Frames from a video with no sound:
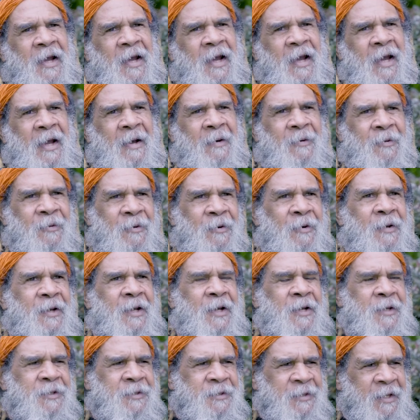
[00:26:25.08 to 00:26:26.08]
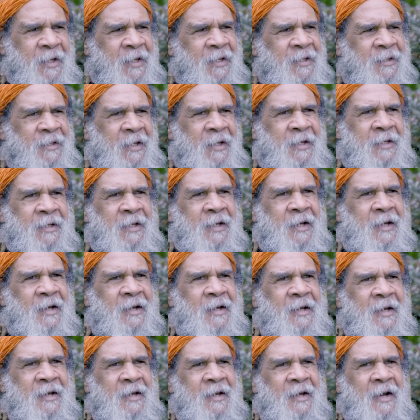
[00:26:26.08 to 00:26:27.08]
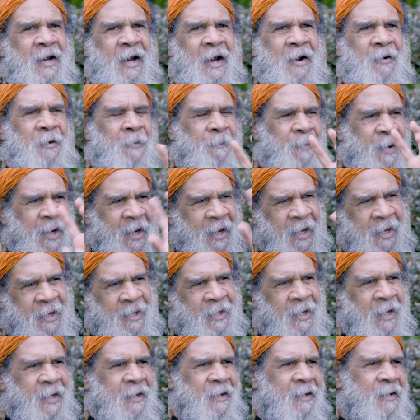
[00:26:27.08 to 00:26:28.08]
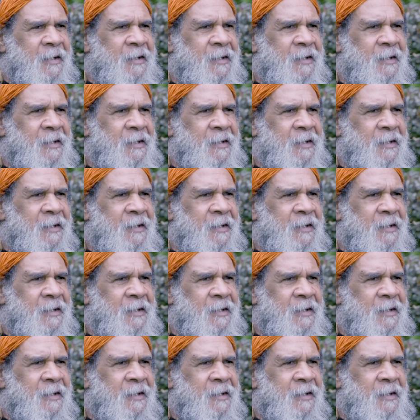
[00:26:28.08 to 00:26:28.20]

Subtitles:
All those things that are a part of that,